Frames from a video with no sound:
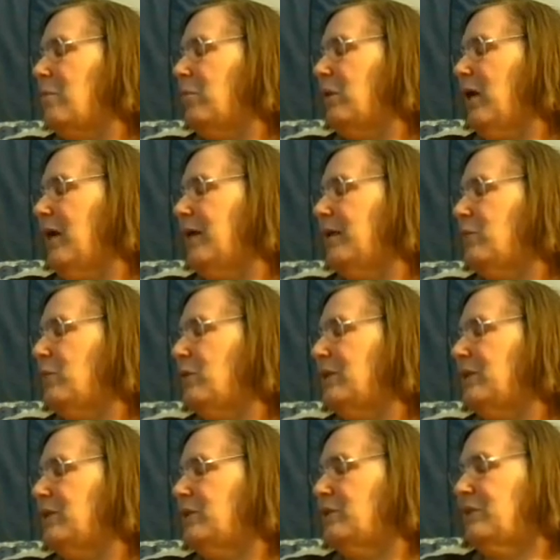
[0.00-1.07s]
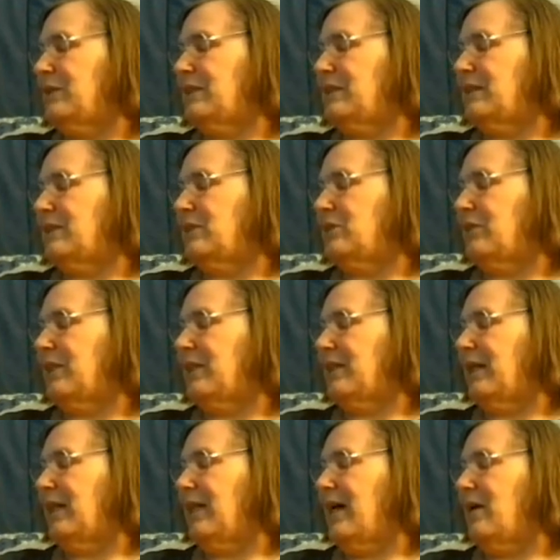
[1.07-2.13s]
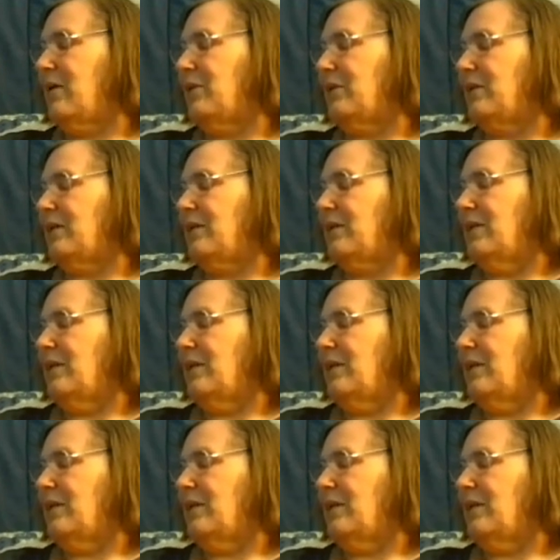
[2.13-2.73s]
Plying will increase the strength and allow the